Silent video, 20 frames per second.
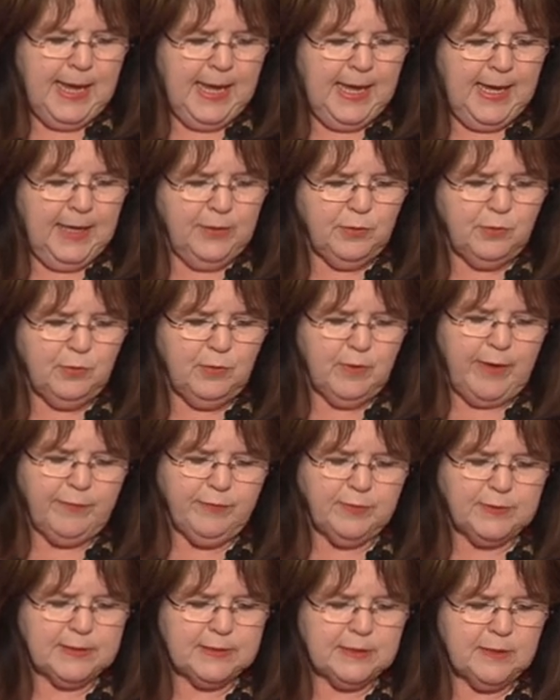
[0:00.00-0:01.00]
And through
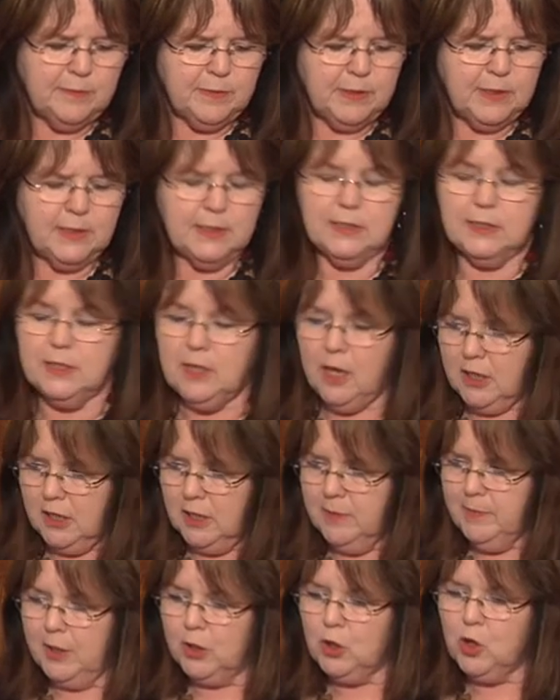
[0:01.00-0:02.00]
efforts to
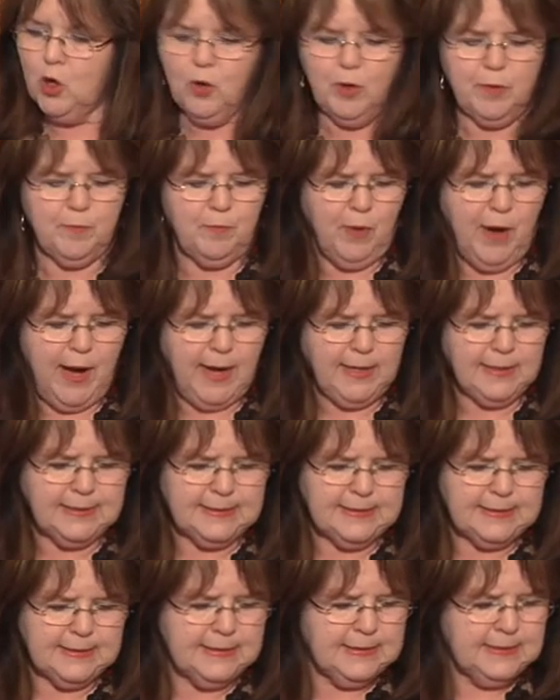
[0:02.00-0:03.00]
document current
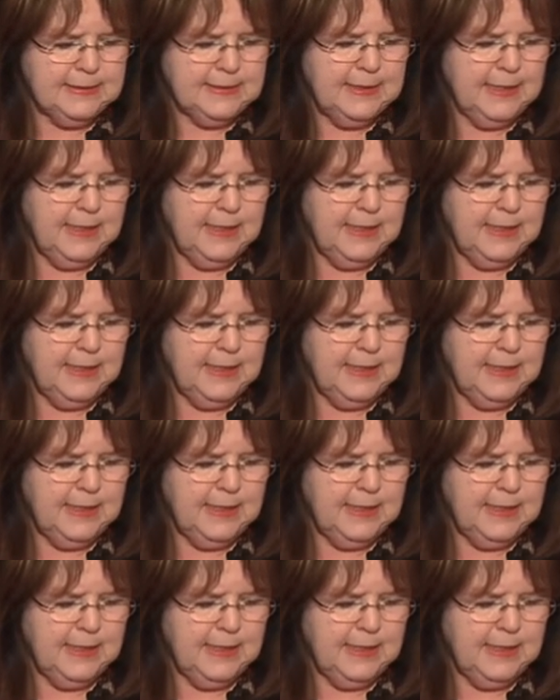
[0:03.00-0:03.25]
practices